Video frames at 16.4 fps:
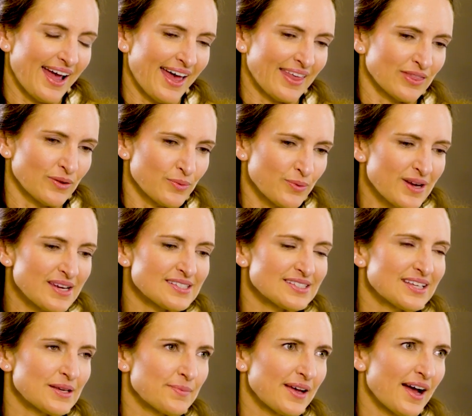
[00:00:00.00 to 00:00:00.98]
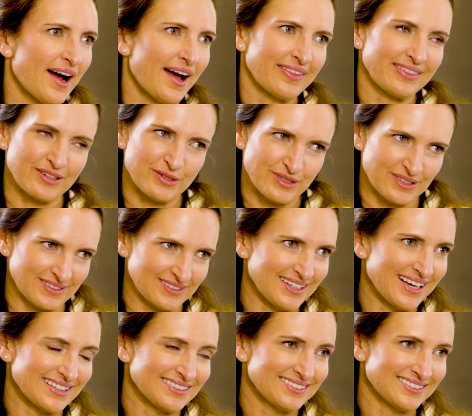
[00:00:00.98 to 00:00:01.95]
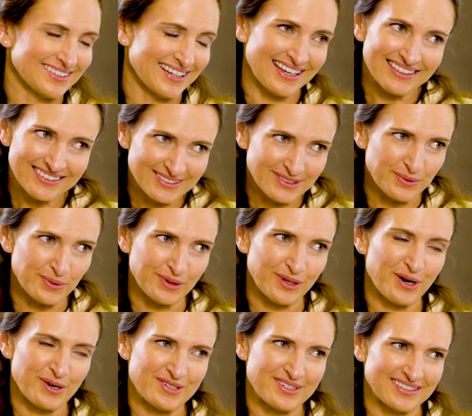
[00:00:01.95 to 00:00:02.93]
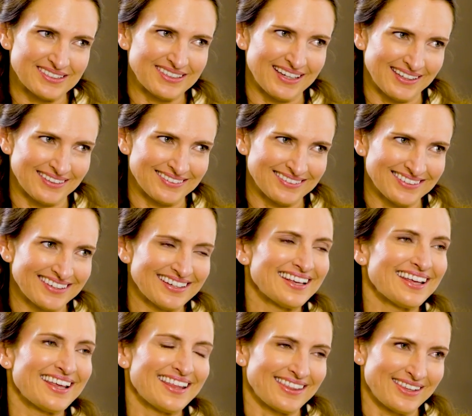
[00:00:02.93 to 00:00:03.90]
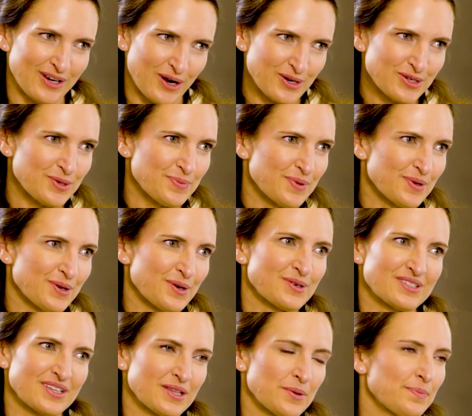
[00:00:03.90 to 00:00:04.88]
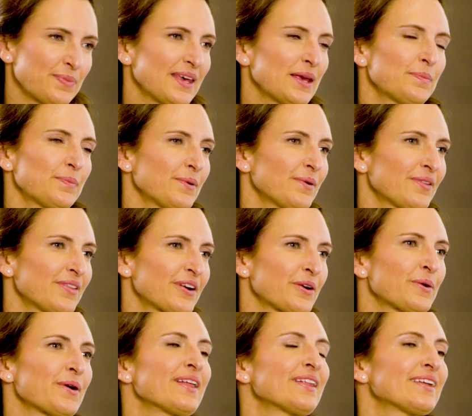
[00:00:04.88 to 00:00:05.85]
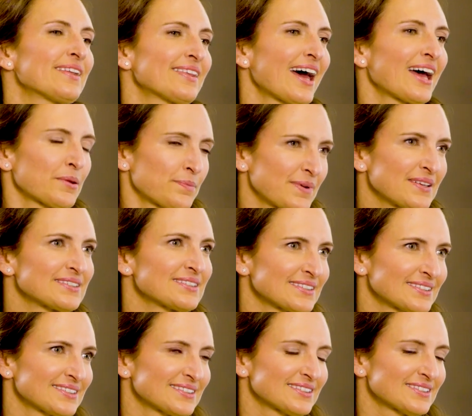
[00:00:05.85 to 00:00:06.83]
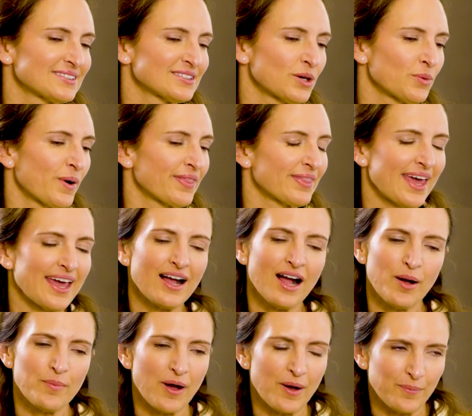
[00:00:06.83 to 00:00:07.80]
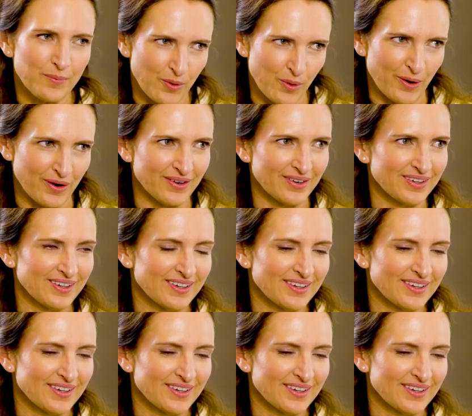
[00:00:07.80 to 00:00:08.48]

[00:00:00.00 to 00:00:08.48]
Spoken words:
And the reasoning behind their success is, to a large extent, the entrepreneurs and the people that are in that business. So when they come on board,